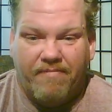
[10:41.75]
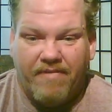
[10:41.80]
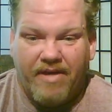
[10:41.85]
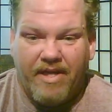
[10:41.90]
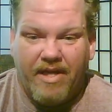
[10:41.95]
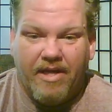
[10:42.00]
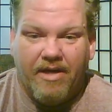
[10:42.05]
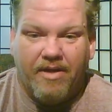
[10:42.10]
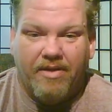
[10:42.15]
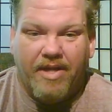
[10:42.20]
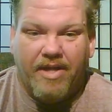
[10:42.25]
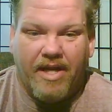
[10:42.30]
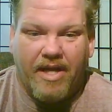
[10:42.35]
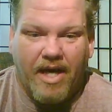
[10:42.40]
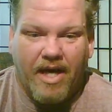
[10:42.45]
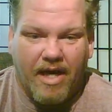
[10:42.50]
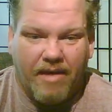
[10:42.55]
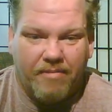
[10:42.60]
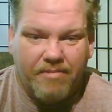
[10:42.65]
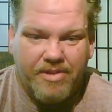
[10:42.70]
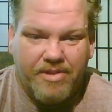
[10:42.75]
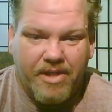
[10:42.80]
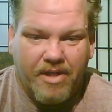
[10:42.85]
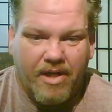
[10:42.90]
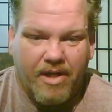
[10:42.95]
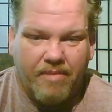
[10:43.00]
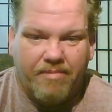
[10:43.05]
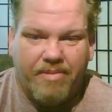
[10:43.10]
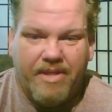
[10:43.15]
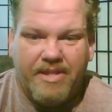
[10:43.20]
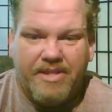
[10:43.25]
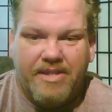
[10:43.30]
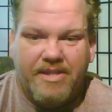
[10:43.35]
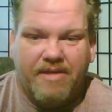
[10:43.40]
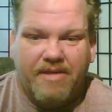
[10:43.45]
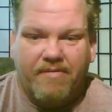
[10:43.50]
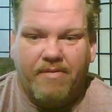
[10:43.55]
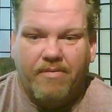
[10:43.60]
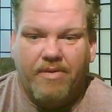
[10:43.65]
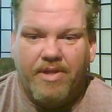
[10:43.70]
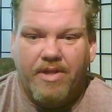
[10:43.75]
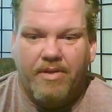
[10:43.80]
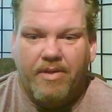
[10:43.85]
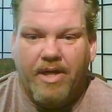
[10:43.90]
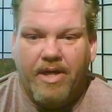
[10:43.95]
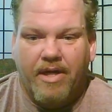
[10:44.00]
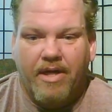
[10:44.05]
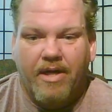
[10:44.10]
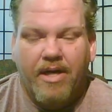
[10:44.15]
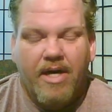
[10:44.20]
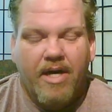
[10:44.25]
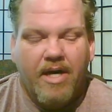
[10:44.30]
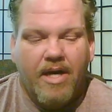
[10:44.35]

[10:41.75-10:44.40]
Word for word: video that I'm sharing pieces of it with you here.